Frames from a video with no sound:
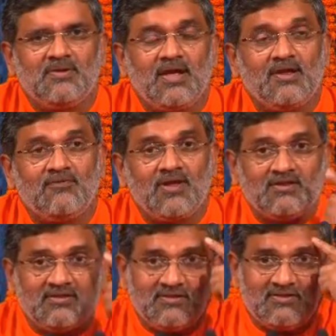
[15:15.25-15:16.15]
and
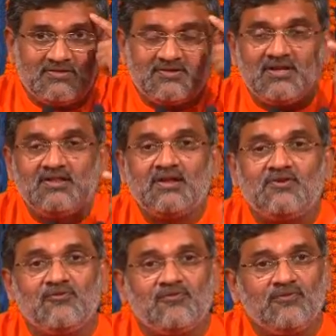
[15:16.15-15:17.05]
when still
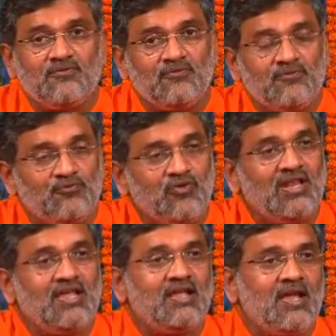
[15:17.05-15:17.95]
that
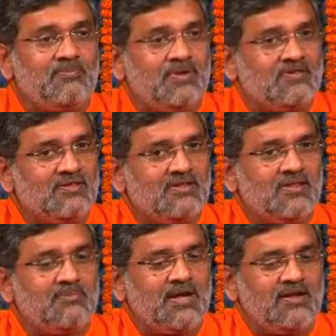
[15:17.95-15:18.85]
willing happens in
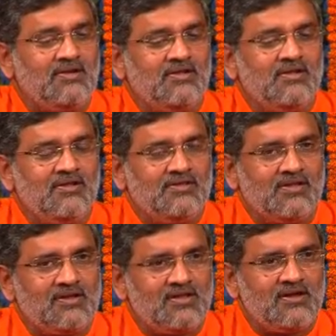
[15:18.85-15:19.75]
the mind,
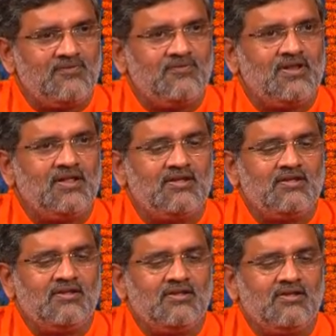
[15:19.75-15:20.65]
then that
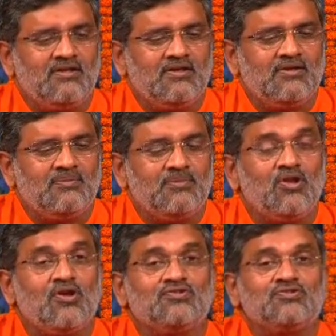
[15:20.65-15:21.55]
willing
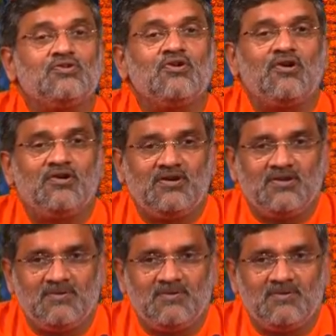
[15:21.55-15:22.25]
belongs to God.